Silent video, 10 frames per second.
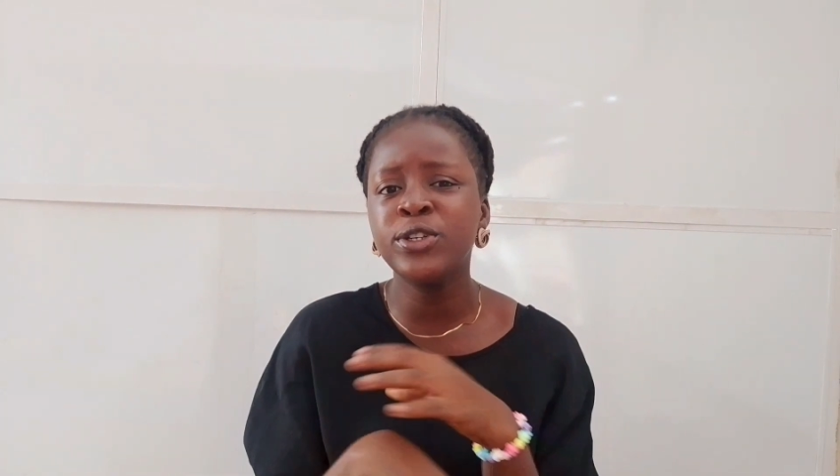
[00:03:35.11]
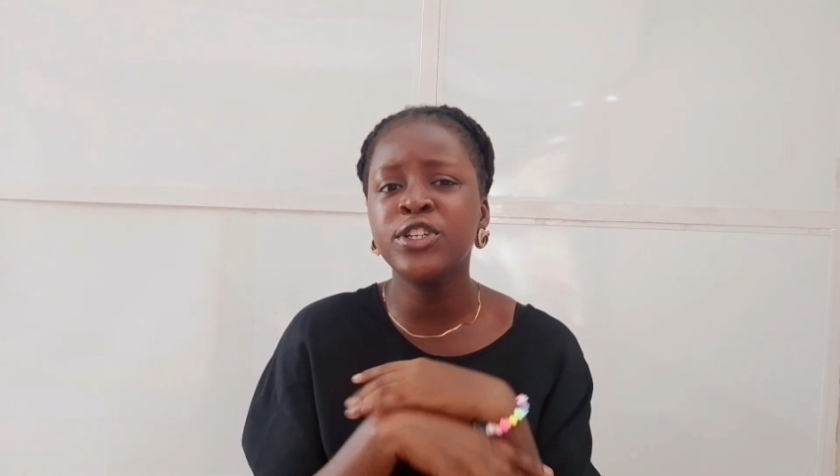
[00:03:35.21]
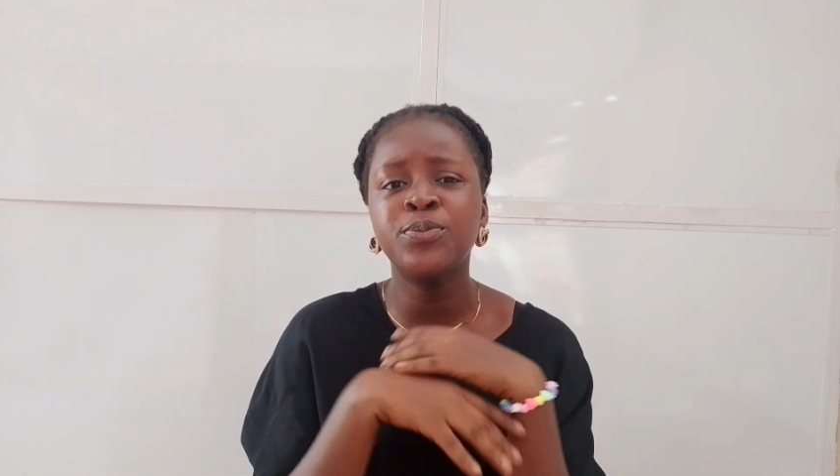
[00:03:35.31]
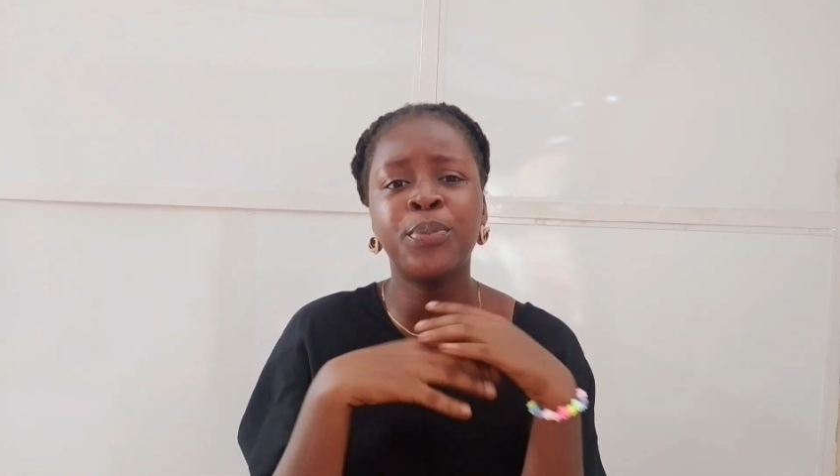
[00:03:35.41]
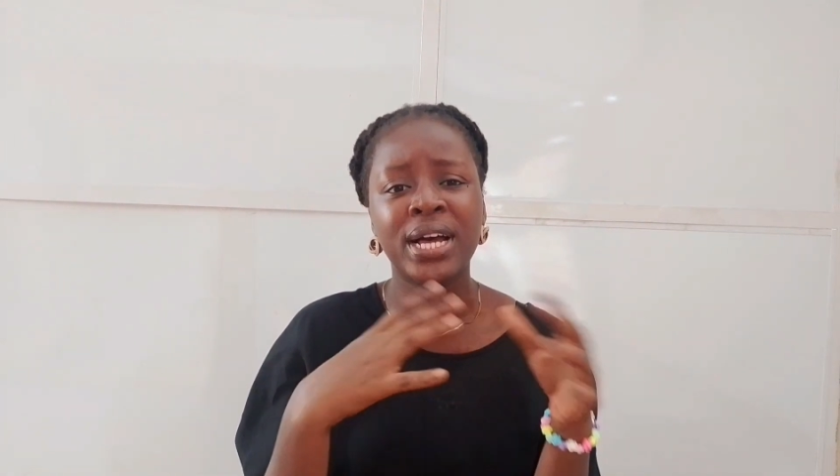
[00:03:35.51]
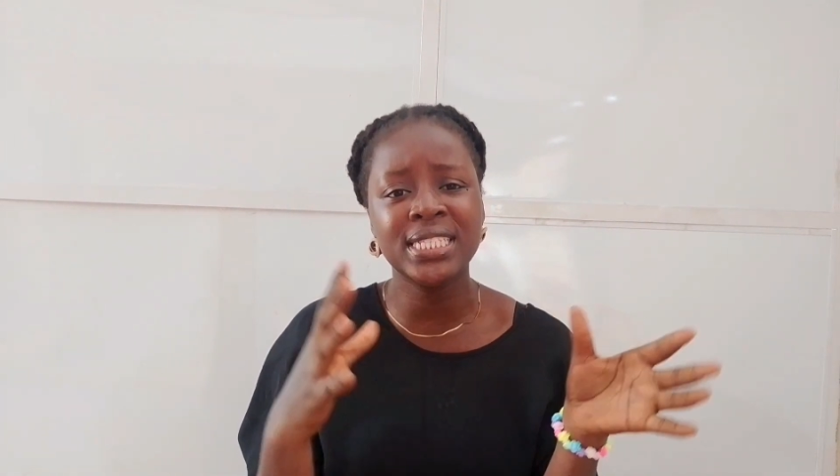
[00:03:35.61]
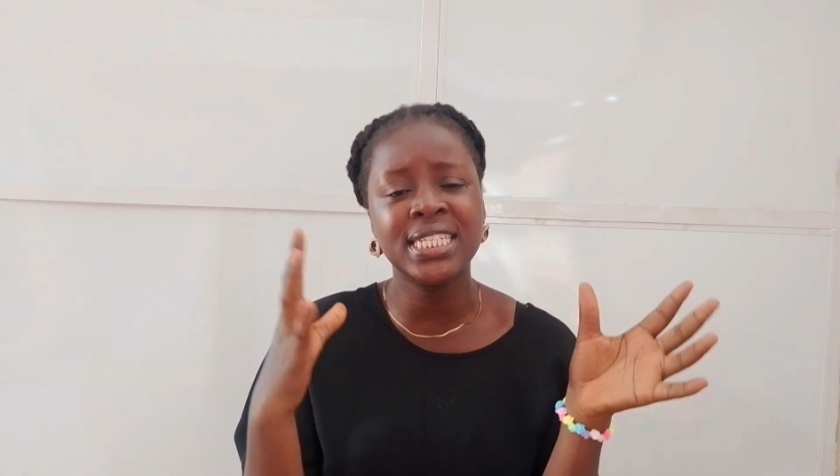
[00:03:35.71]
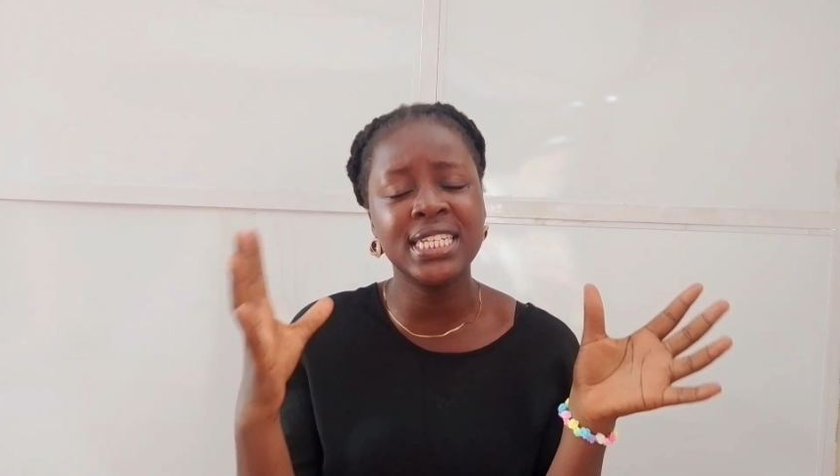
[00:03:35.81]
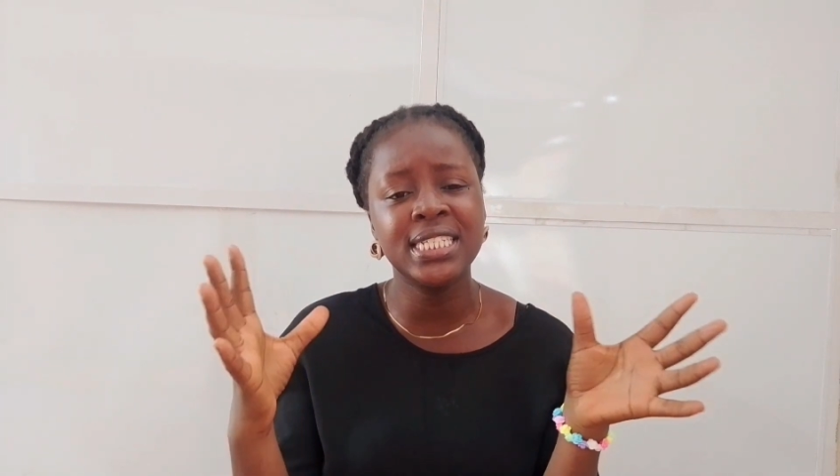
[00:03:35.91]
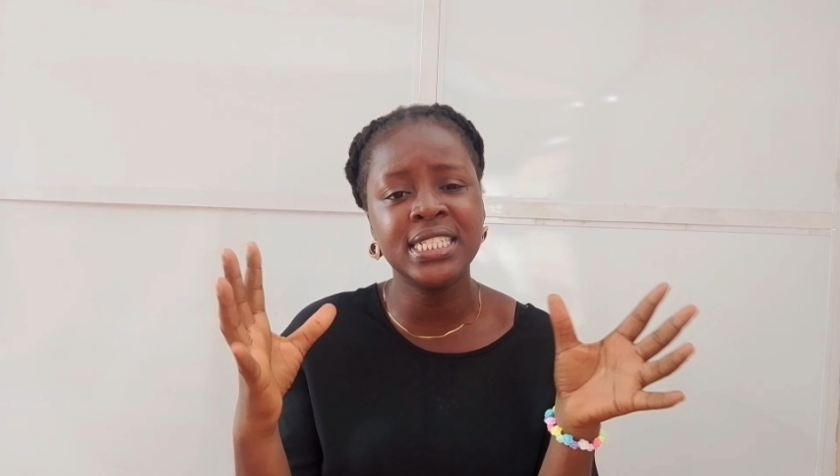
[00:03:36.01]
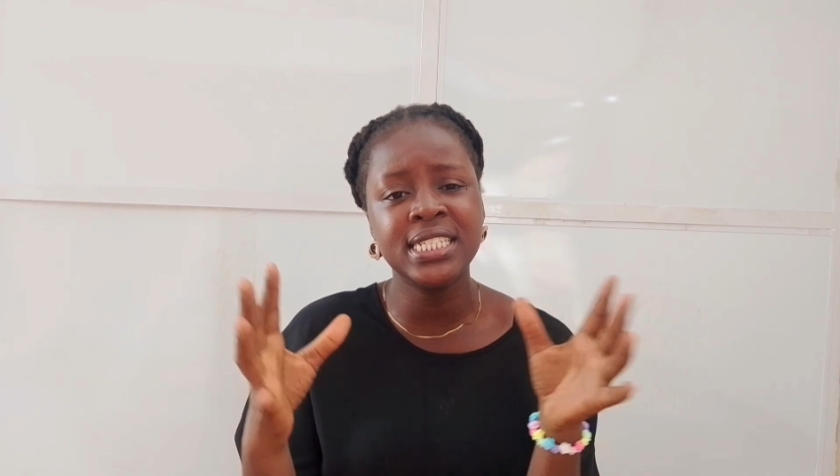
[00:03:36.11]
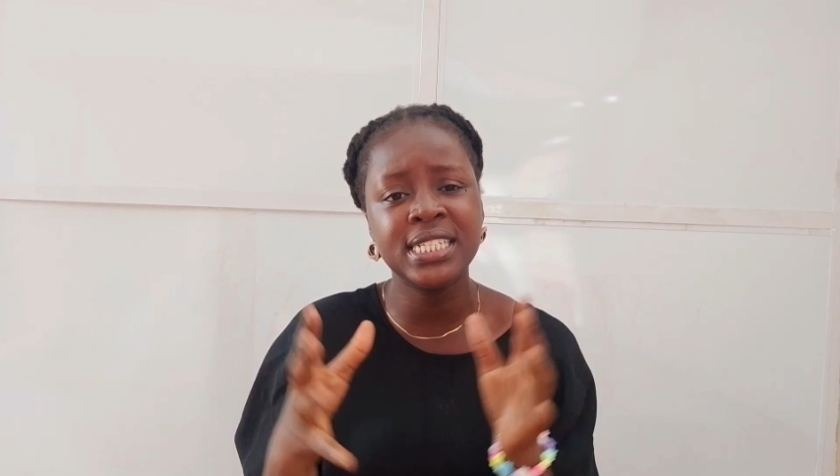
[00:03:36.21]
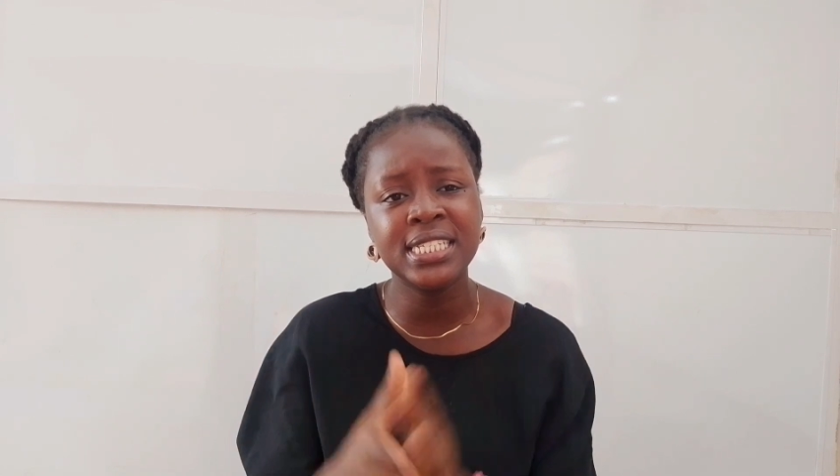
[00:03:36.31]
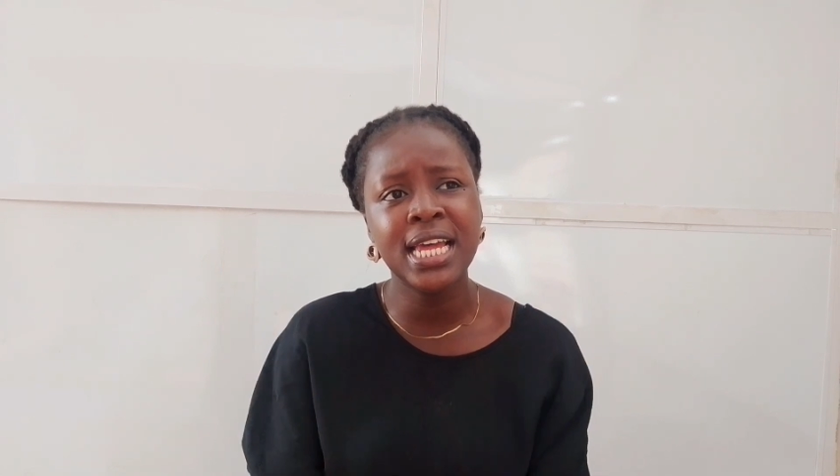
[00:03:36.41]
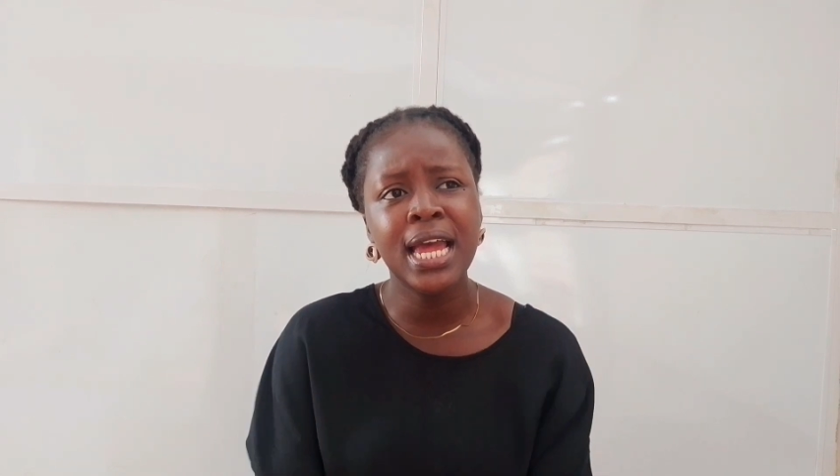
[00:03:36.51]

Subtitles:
just basking in this,